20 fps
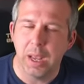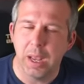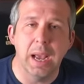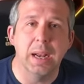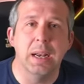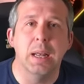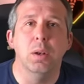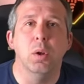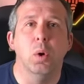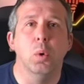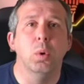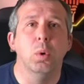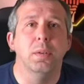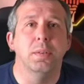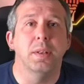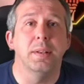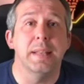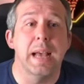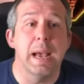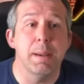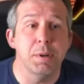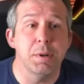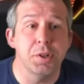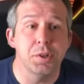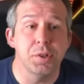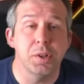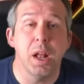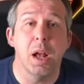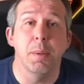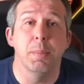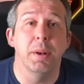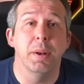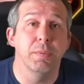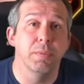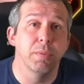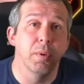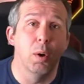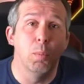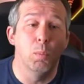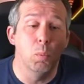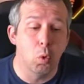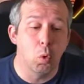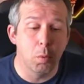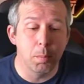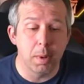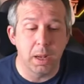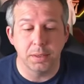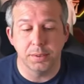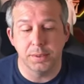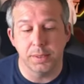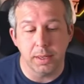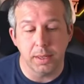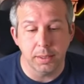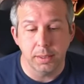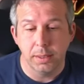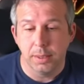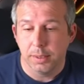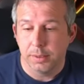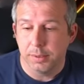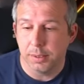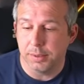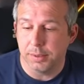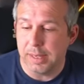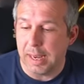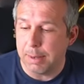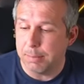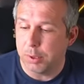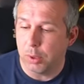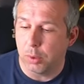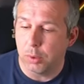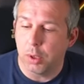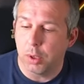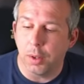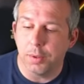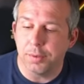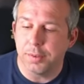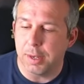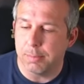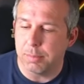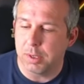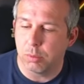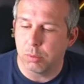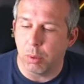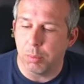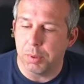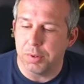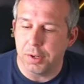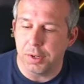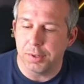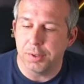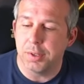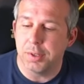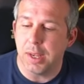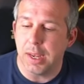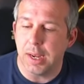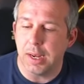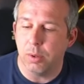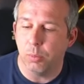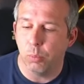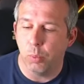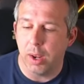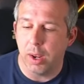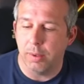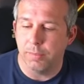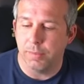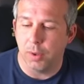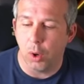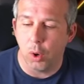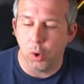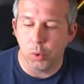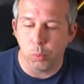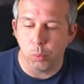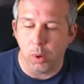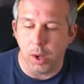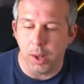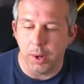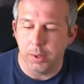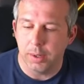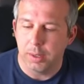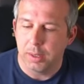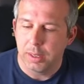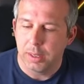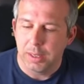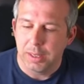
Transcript: And then all of the damage is coming from War Master. So same sort of concept as what we've just seen with Odd One.